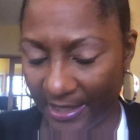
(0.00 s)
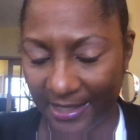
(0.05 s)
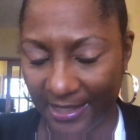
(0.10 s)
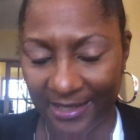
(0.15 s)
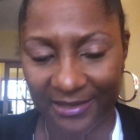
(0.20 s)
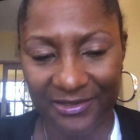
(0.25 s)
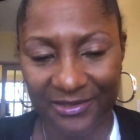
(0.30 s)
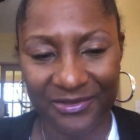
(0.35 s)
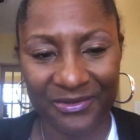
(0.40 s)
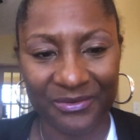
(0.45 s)

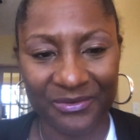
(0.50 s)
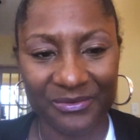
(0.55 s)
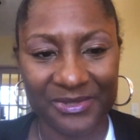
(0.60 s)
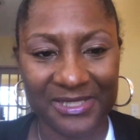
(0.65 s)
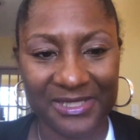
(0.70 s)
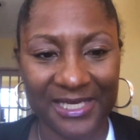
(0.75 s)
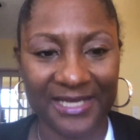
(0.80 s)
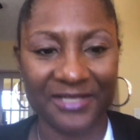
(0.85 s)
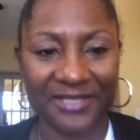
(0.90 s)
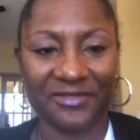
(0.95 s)
And, what's
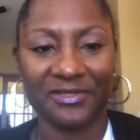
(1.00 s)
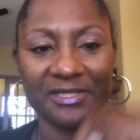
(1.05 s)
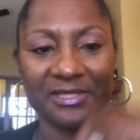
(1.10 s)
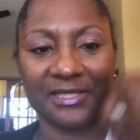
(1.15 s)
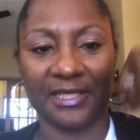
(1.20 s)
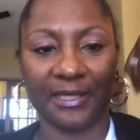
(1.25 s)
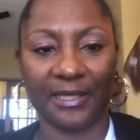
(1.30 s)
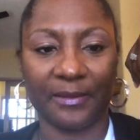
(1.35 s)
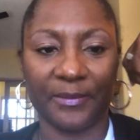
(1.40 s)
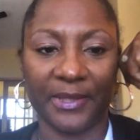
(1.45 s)

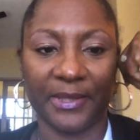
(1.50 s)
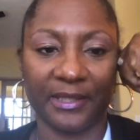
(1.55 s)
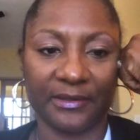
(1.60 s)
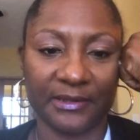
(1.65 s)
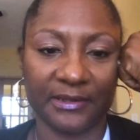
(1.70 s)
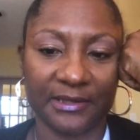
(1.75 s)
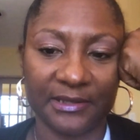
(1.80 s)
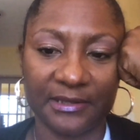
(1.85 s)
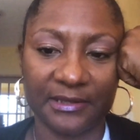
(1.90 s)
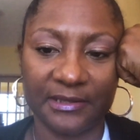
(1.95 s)
interesting about
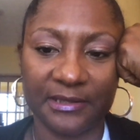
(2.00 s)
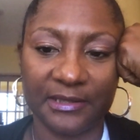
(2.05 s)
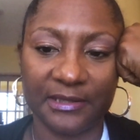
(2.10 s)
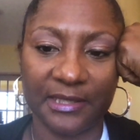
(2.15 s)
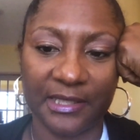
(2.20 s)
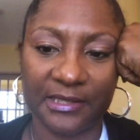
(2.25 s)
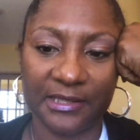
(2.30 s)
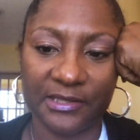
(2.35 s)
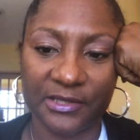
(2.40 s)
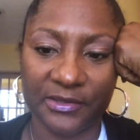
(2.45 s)

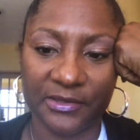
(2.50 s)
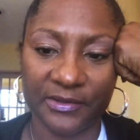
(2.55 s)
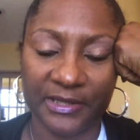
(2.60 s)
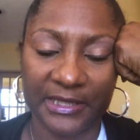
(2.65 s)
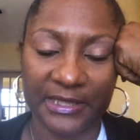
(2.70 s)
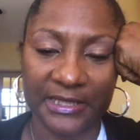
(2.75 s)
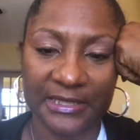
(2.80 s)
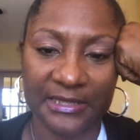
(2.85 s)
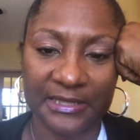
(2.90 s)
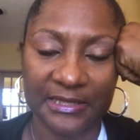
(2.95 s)
that journey
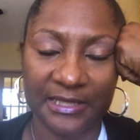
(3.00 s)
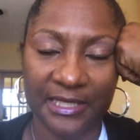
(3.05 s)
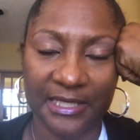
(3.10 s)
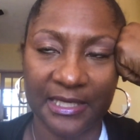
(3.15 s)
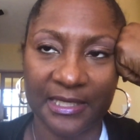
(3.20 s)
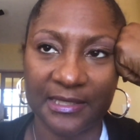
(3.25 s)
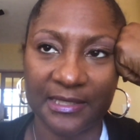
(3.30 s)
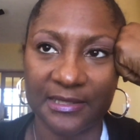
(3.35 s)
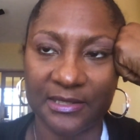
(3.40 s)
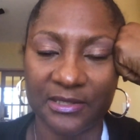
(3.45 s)
is
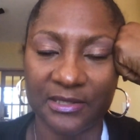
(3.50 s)
that,